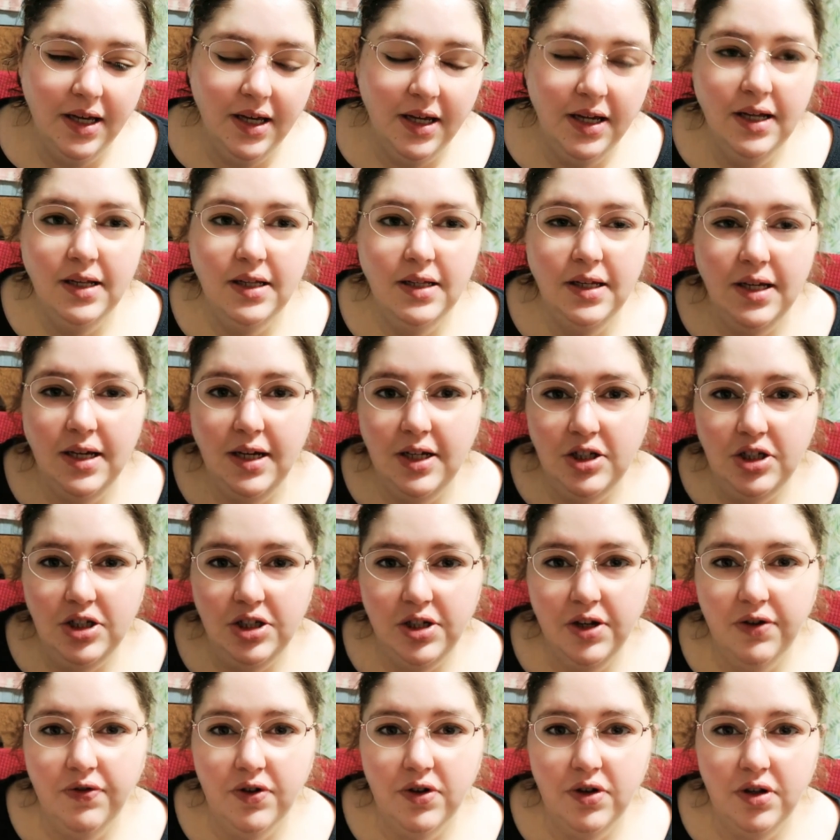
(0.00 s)
in
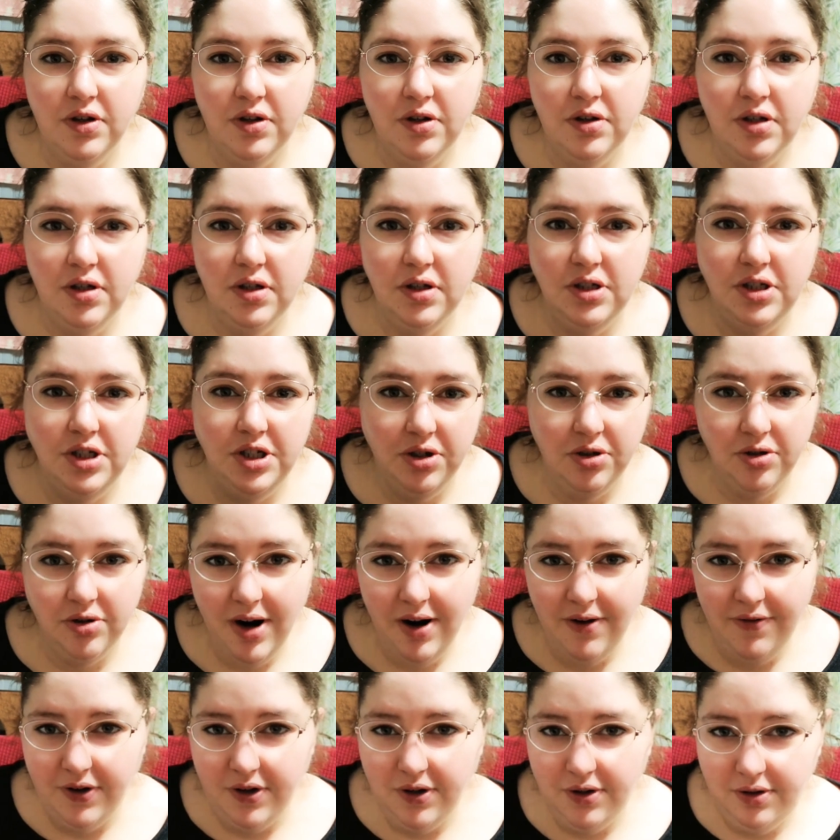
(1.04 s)
each different
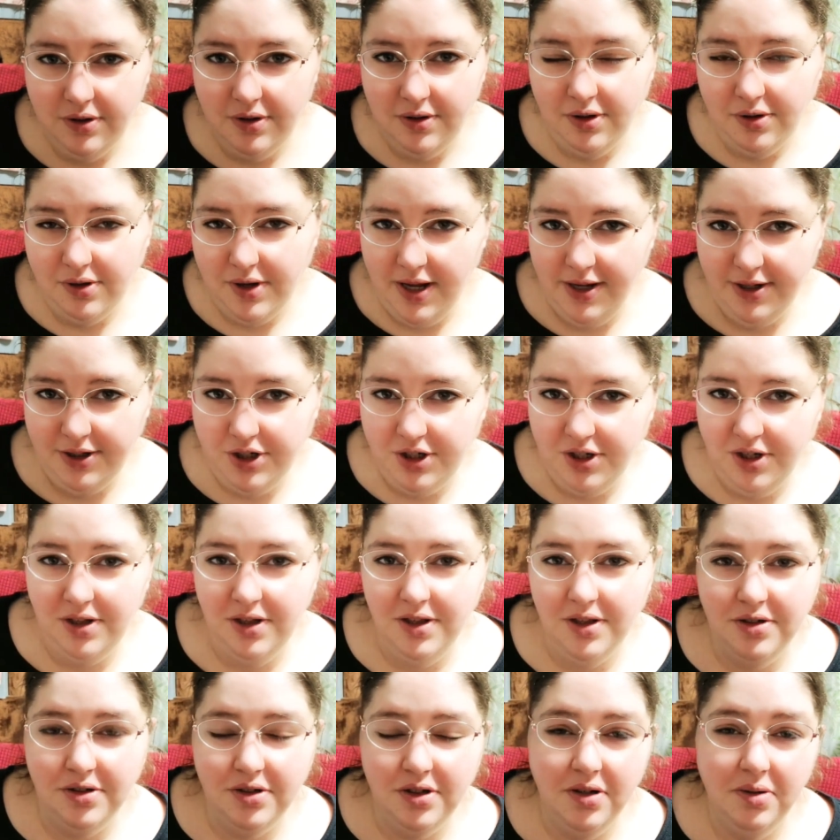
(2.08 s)
geographical location,
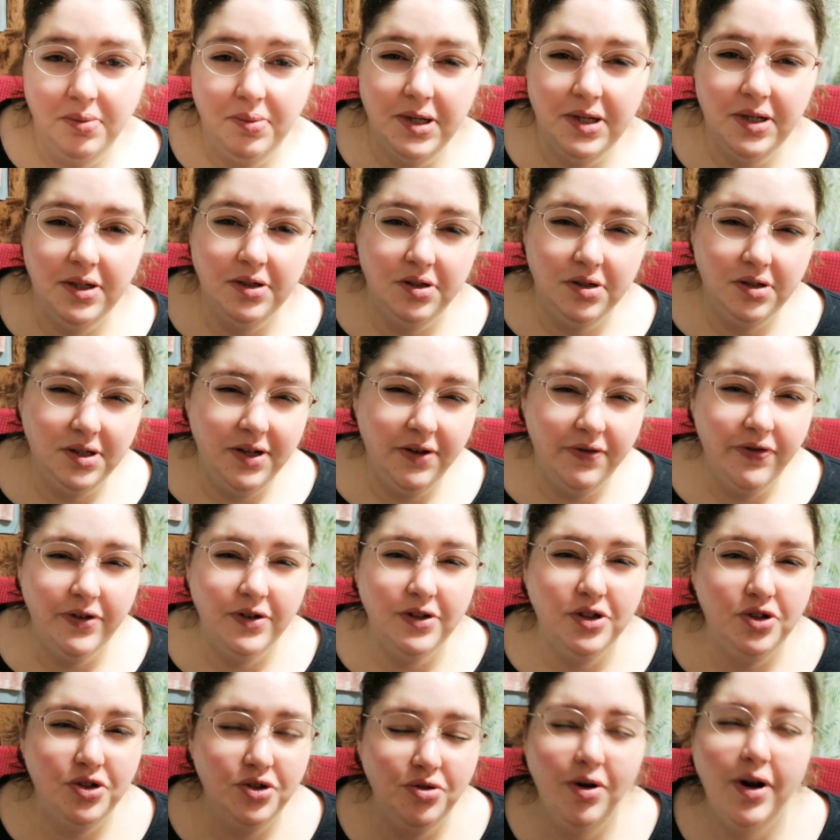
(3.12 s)
there's going to be a
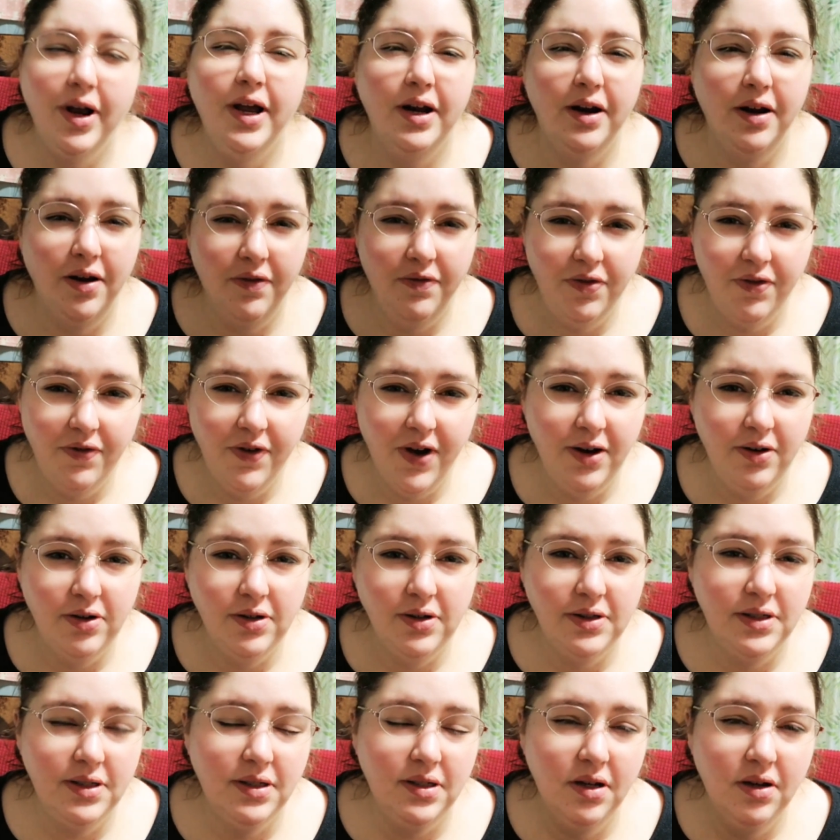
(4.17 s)
different strain of the
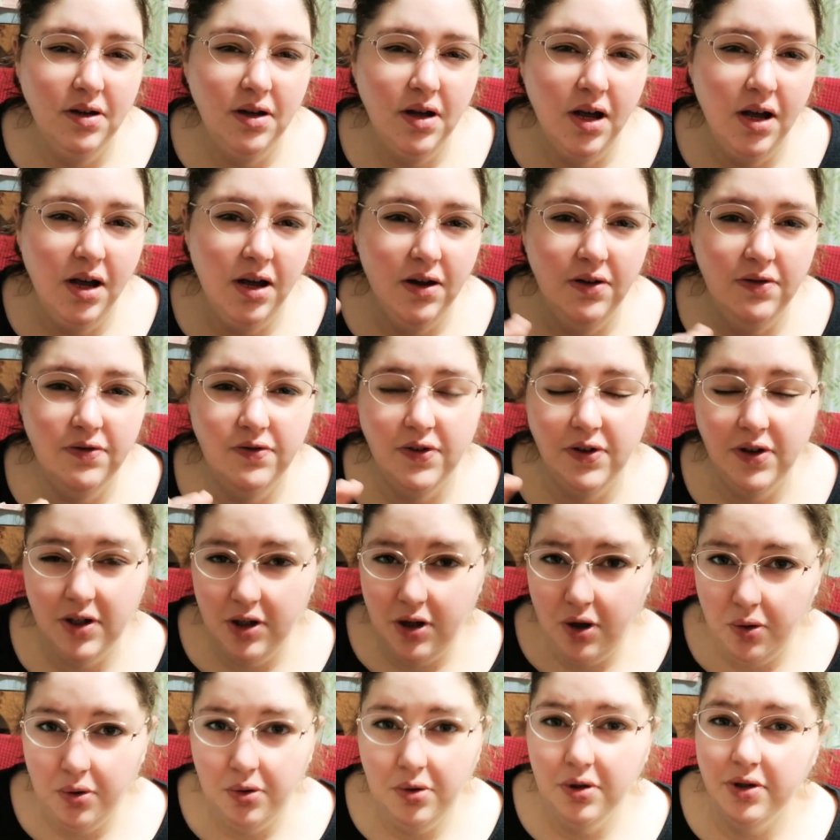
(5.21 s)
virus, of the
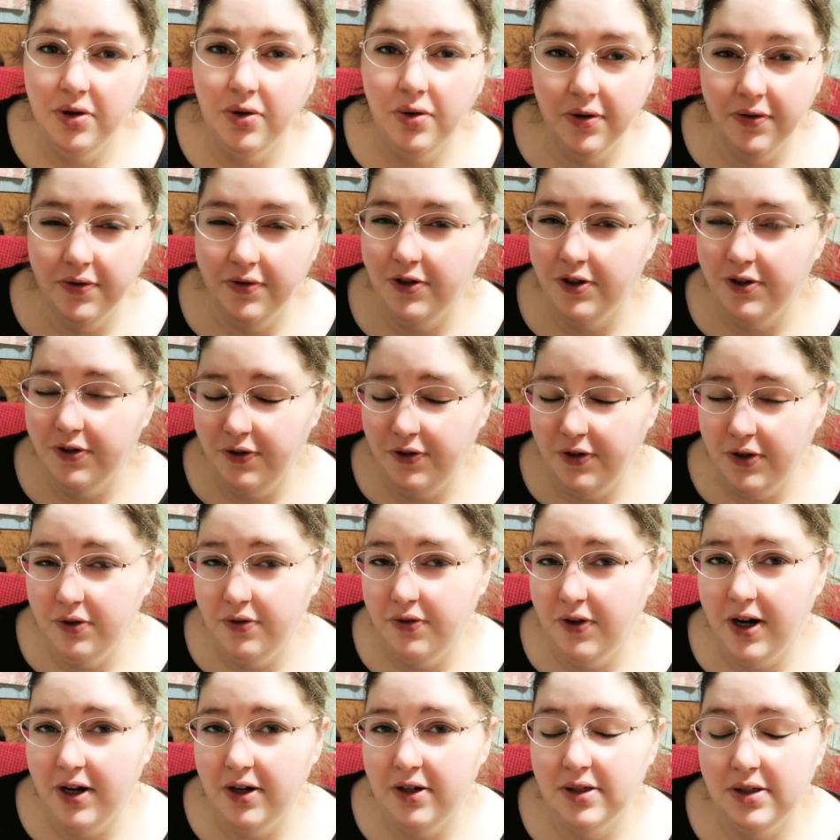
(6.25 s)
cold or the flu
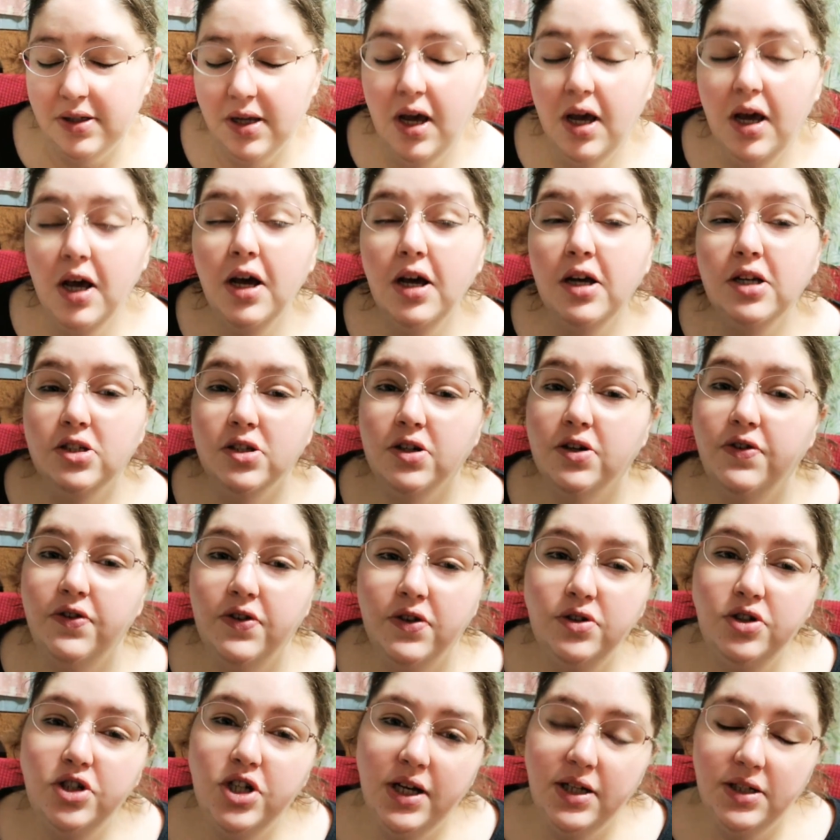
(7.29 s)
virus. So if
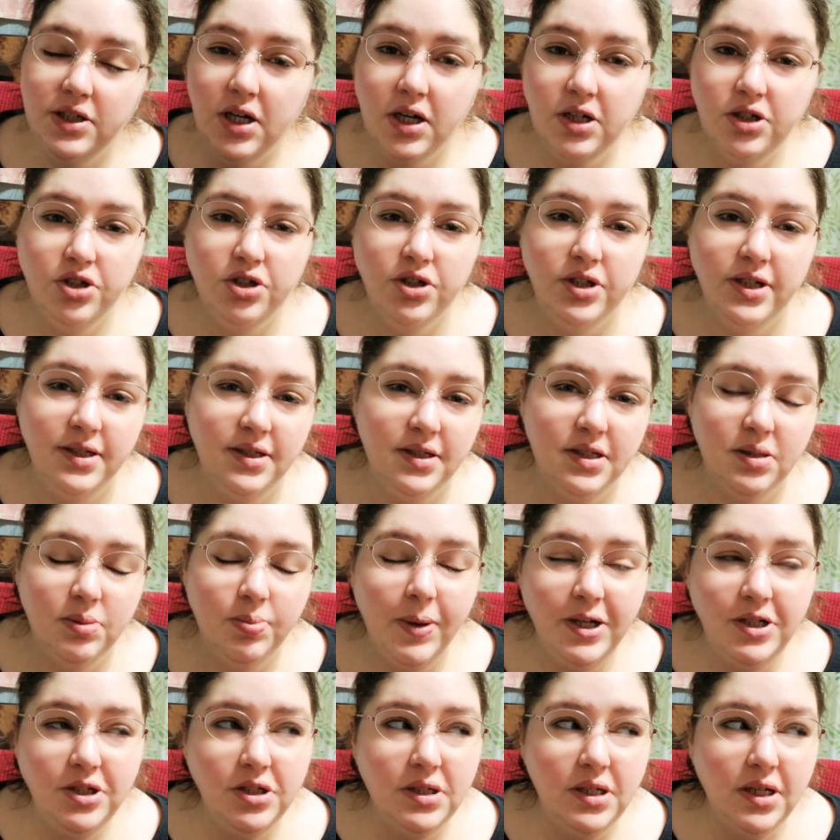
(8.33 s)
you change countries,
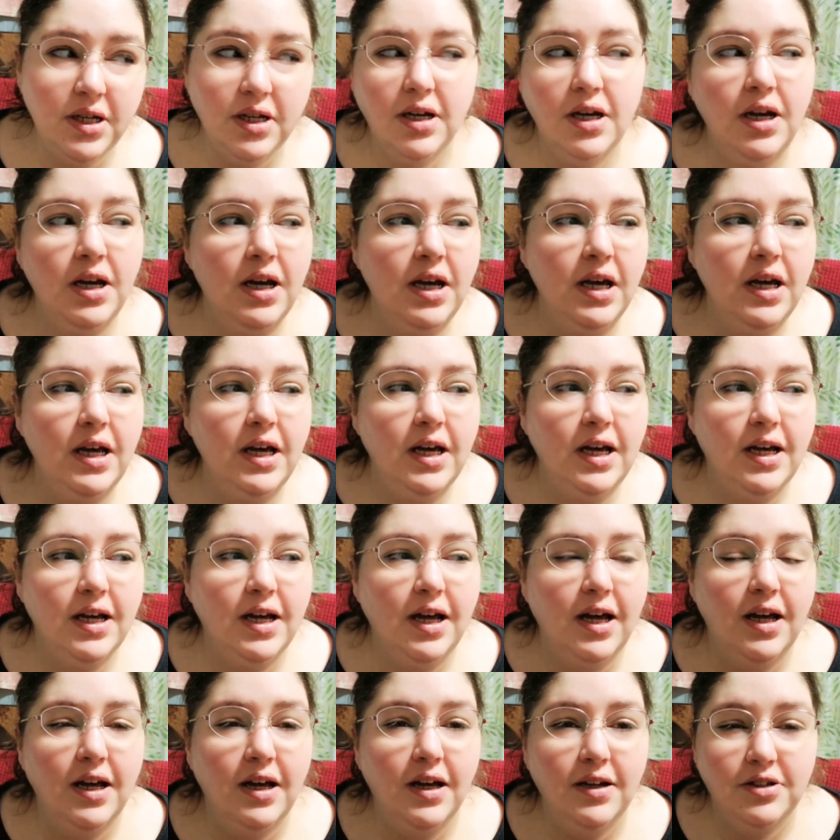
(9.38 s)
especially
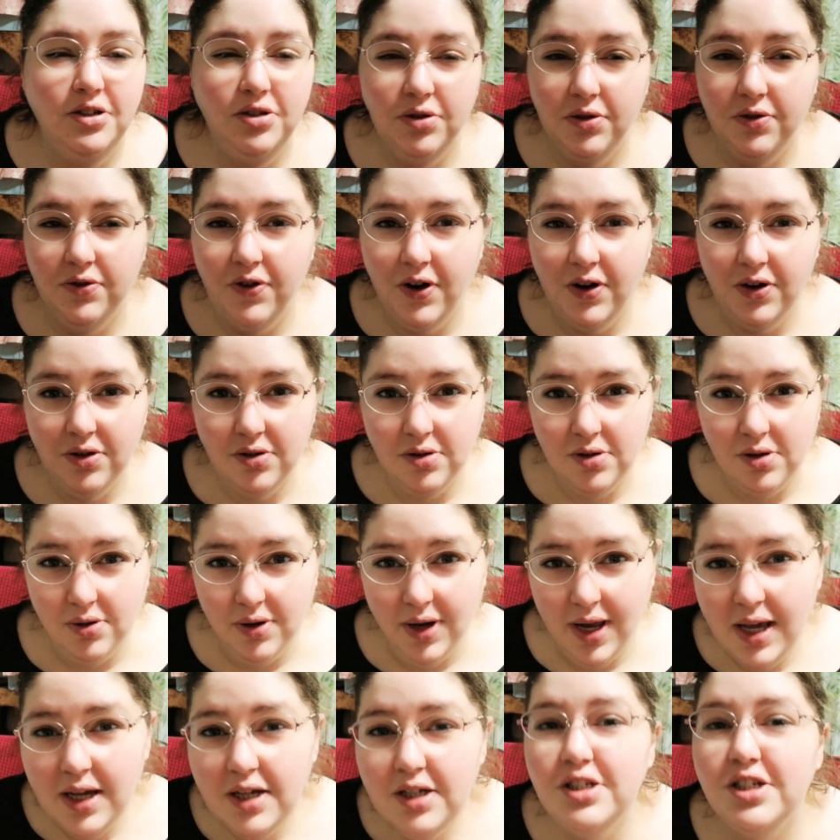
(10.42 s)
to a farther
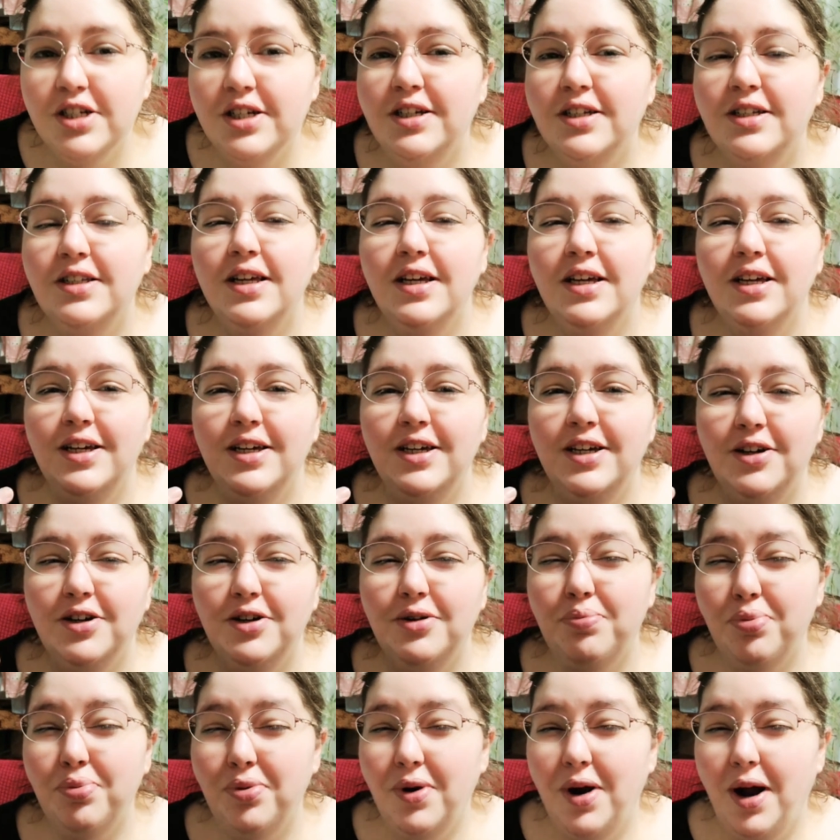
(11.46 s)
location,
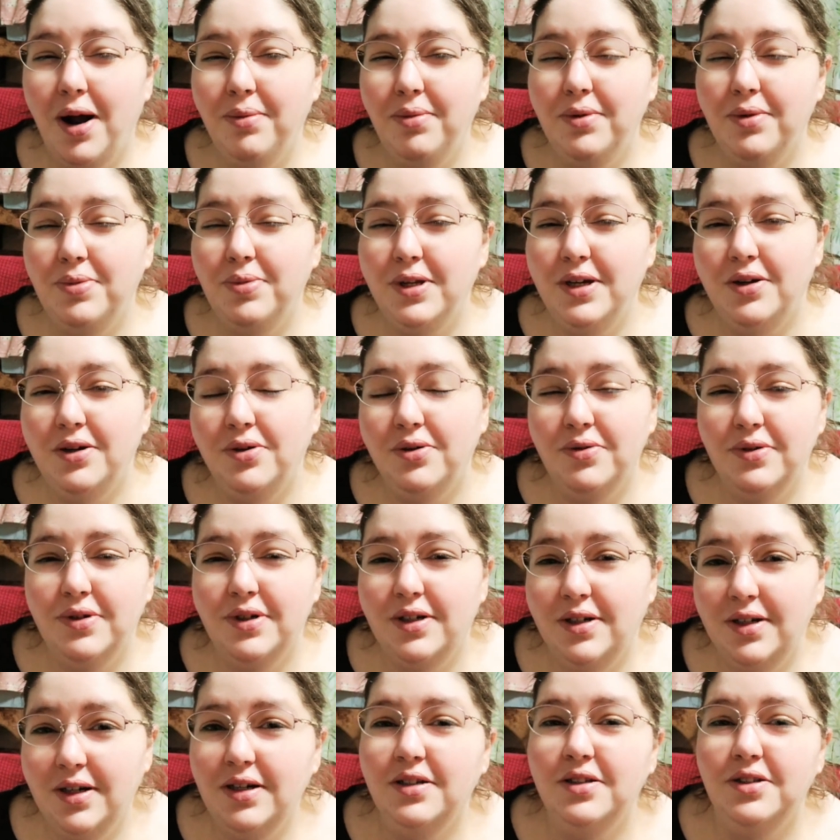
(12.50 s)
you're probably
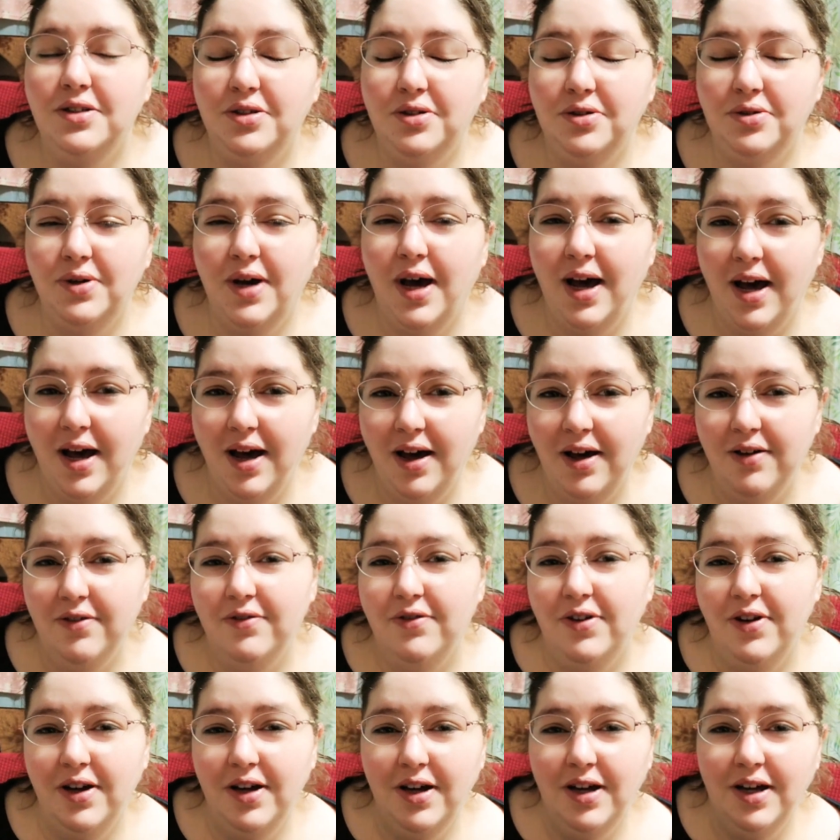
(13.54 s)
going to
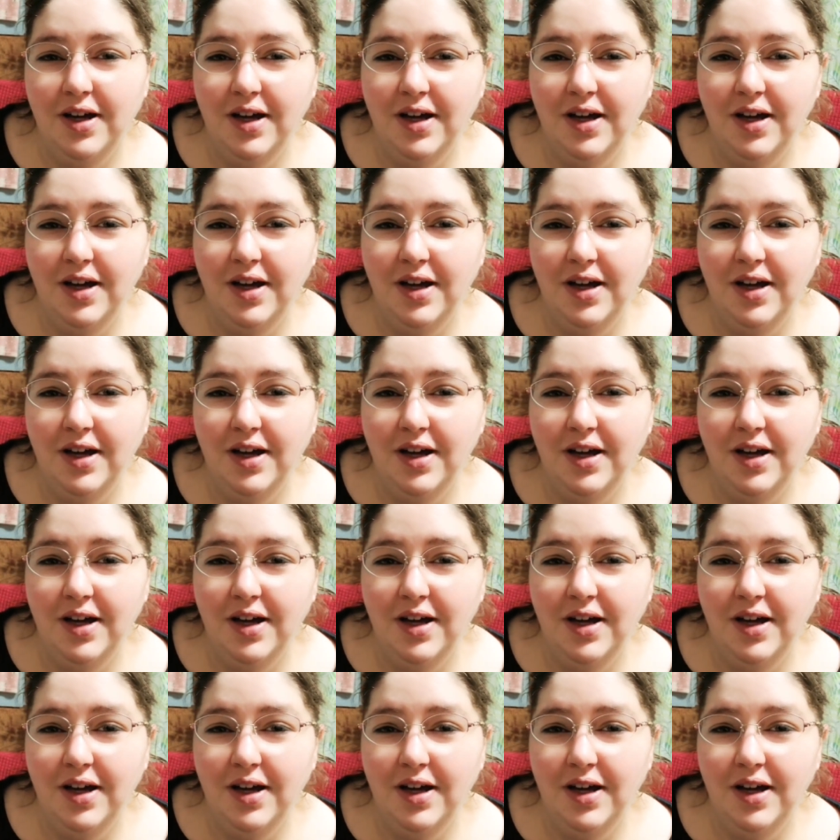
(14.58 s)
have